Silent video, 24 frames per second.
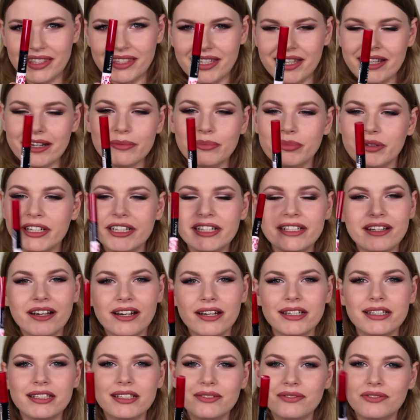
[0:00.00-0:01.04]
they are pretty
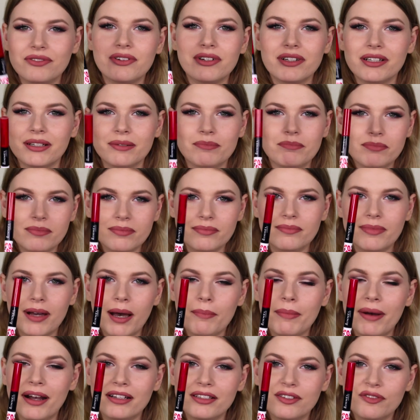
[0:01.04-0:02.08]
nice for the
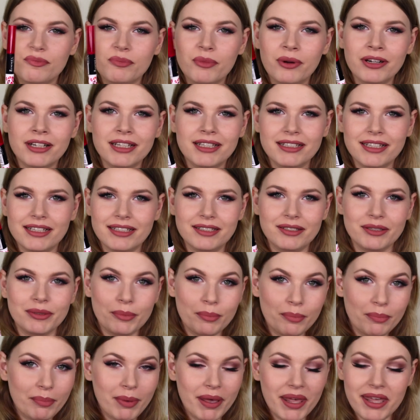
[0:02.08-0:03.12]
amount of money that you
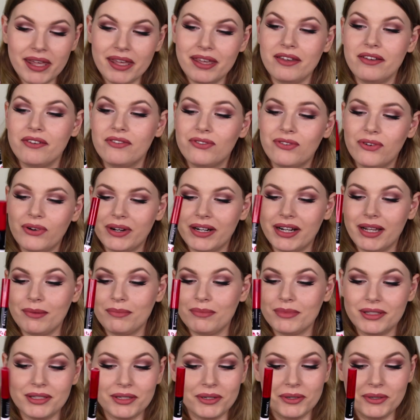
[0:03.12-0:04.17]
pay for
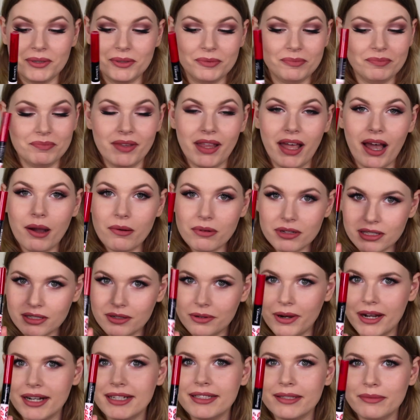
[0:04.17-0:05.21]
them. So I was
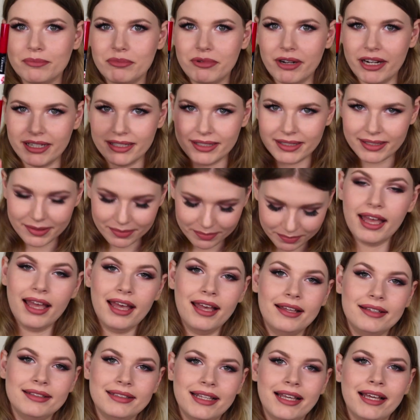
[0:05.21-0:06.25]
quite impressed.
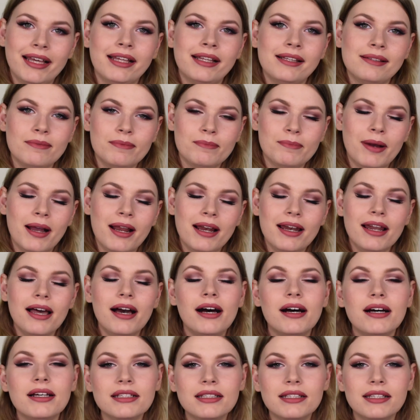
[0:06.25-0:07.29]
And then my
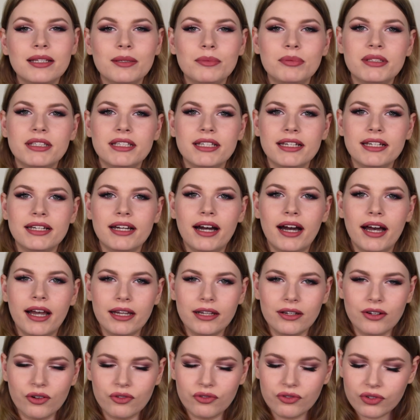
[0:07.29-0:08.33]
last lipstick, I
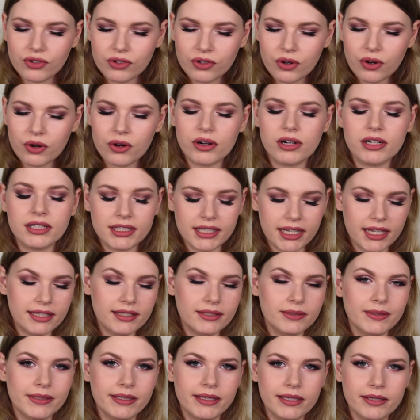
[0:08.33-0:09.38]
of course had
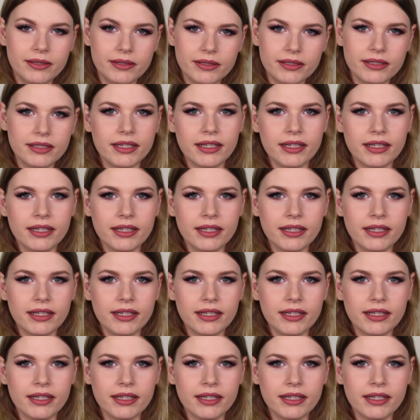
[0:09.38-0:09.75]
to include